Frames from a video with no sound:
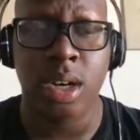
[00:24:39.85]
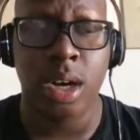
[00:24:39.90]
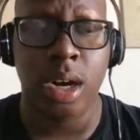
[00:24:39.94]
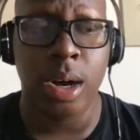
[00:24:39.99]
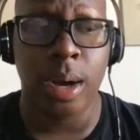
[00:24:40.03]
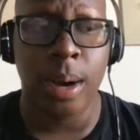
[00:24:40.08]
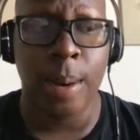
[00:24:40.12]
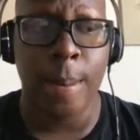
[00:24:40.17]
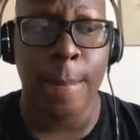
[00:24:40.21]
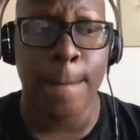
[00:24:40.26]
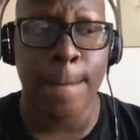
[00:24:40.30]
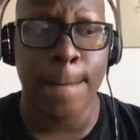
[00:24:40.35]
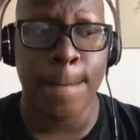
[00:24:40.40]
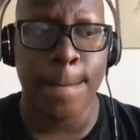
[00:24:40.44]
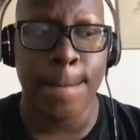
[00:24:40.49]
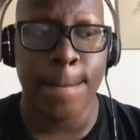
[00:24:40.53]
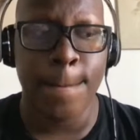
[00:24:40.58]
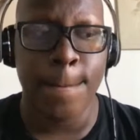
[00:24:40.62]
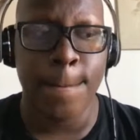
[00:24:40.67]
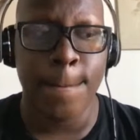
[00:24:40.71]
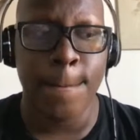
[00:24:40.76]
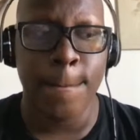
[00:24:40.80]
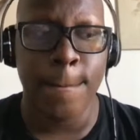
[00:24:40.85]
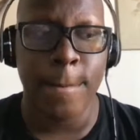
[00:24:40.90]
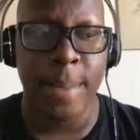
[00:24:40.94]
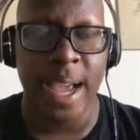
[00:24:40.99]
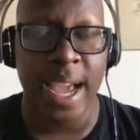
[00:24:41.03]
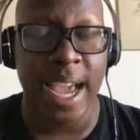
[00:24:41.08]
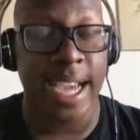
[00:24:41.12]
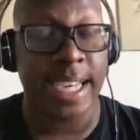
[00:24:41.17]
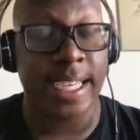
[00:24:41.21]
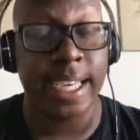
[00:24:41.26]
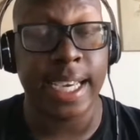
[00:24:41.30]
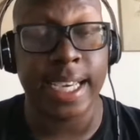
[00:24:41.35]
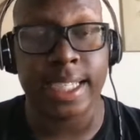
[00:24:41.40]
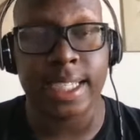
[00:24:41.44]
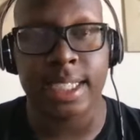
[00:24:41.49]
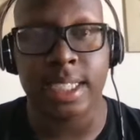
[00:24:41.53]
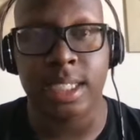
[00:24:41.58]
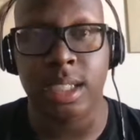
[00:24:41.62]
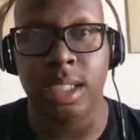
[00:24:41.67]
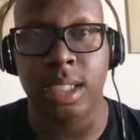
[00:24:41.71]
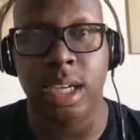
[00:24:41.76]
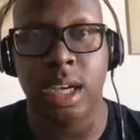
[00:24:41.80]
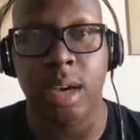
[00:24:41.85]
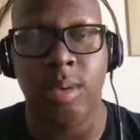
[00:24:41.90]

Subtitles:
Um, Head kicks.